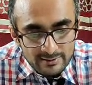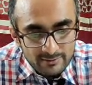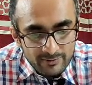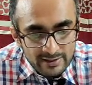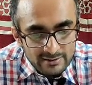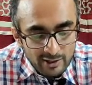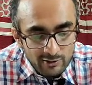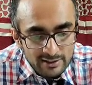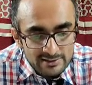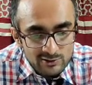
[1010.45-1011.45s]
In fact,
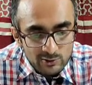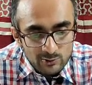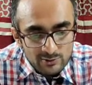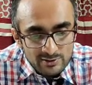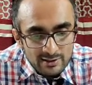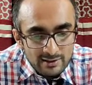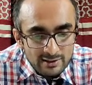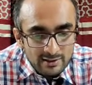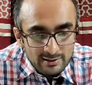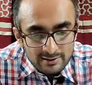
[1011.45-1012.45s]
thiolase
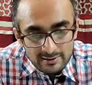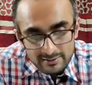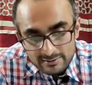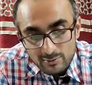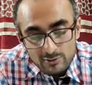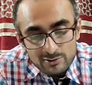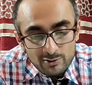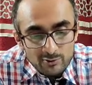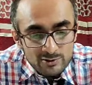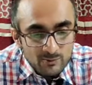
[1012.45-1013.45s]
it's also
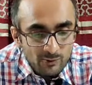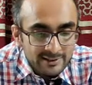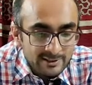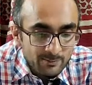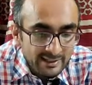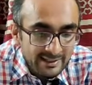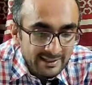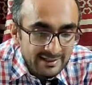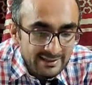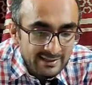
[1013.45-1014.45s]
used for
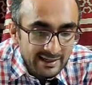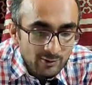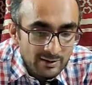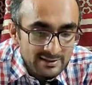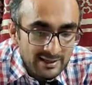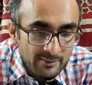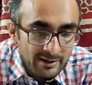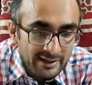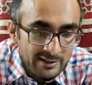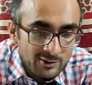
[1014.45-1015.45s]
splitting acetyl coenzyme
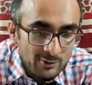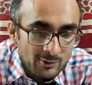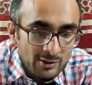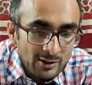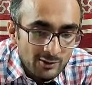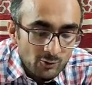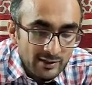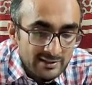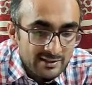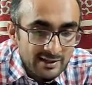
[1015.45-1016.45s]
A into two
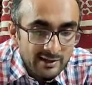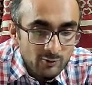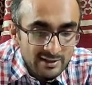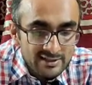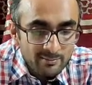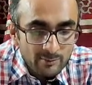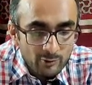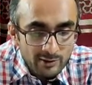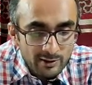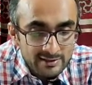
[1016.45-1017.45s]
acetyl coenzyme A
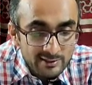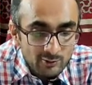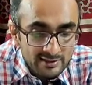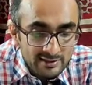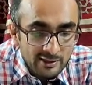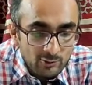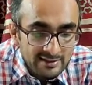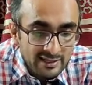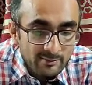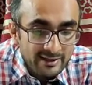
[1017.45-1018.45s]
molecule, acetoacetyl
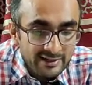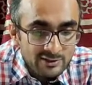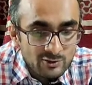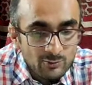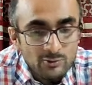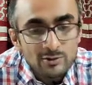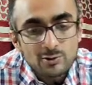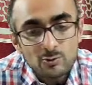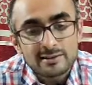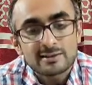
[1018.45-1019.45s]
coenzyme A into
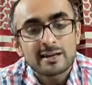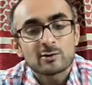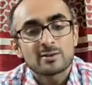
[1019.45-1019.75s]
two acetyl